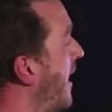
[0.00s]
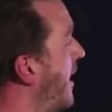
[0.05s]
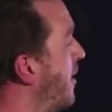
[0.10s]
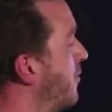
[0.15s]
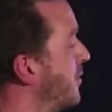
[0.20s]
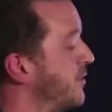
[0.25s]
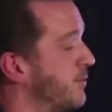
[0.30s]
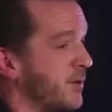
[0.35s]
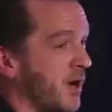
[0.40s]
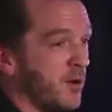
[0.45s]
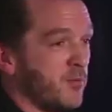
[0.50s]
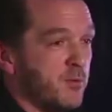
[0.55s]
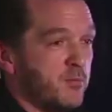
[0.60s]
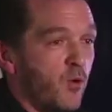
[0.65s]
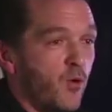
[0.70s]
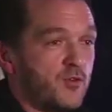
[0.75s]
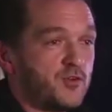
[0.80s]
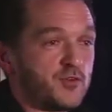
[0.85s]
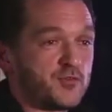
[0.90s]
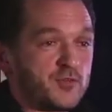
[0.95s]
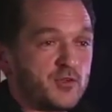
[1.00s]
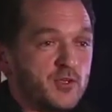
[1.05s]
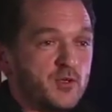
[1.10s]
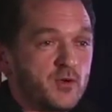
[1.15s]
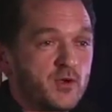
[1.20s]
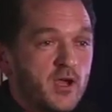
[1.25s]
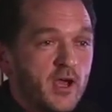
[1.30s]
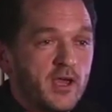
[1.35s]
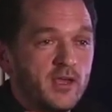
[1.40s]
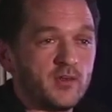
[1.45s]
And we're more than just the
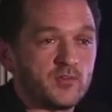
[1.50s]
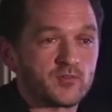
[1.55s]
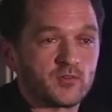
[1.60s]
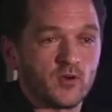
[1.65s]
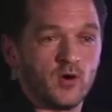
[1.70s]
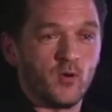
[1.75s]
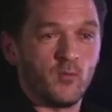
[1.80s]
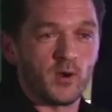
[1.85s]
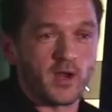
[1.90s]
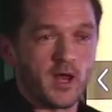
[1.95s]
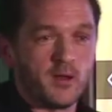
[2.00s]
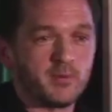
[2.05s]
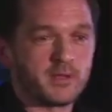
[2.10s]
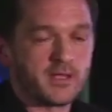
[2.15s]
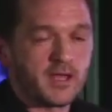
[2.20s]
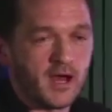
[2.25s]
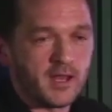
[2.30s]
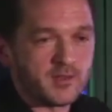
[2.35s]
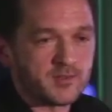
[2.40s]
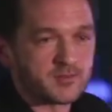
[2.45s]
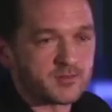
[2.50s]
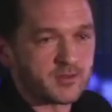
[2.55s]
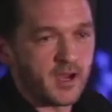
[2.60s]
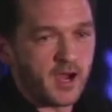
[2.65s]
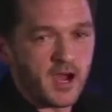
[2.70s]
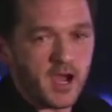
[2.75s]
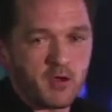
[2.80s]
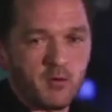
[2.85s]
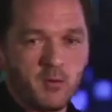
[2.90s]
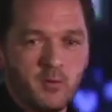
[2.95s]
UK. So when I began at Sky,